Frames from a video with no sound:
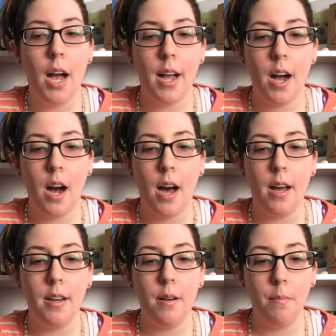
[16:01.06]
I
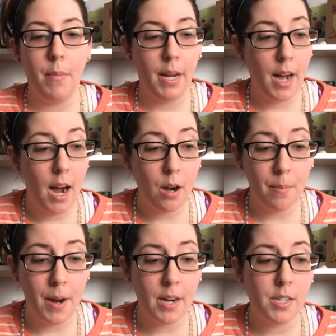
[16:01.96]
got my
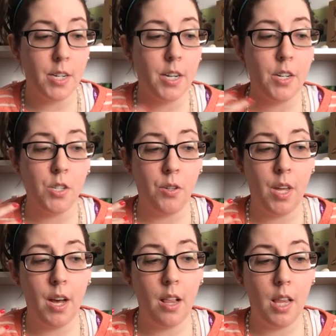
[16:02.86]
chiropractor so
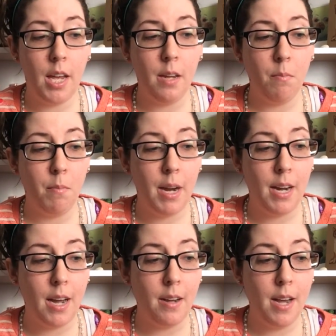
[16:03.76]
that like
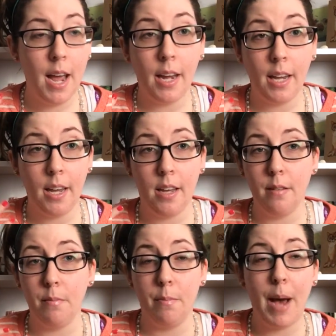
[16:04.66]
my neck
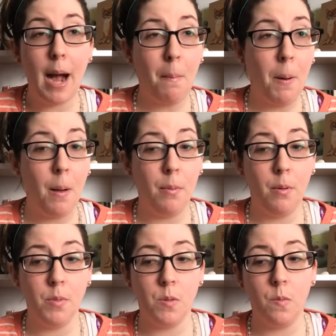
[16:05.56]
and back
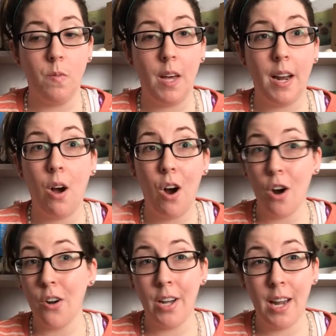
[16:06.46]
problems that I
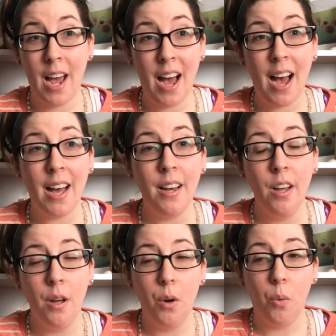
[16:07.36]
already had
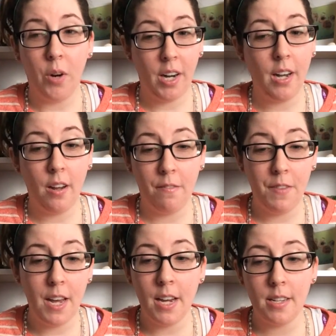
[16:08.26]
were getting
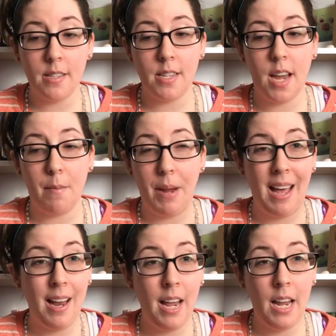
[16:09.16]
fixed, and my
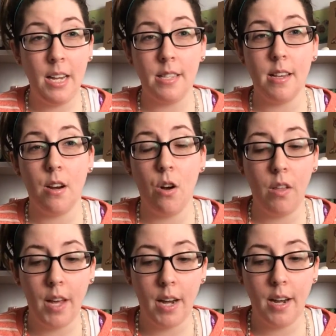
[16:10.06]
headaches and
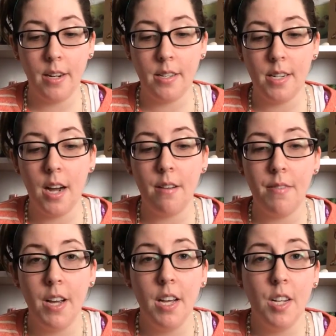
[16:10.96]
all that kind of stuff,
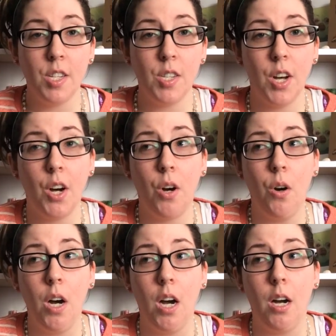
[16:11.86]

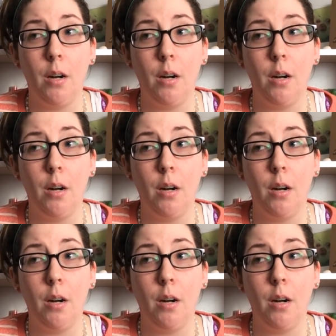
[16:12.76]
so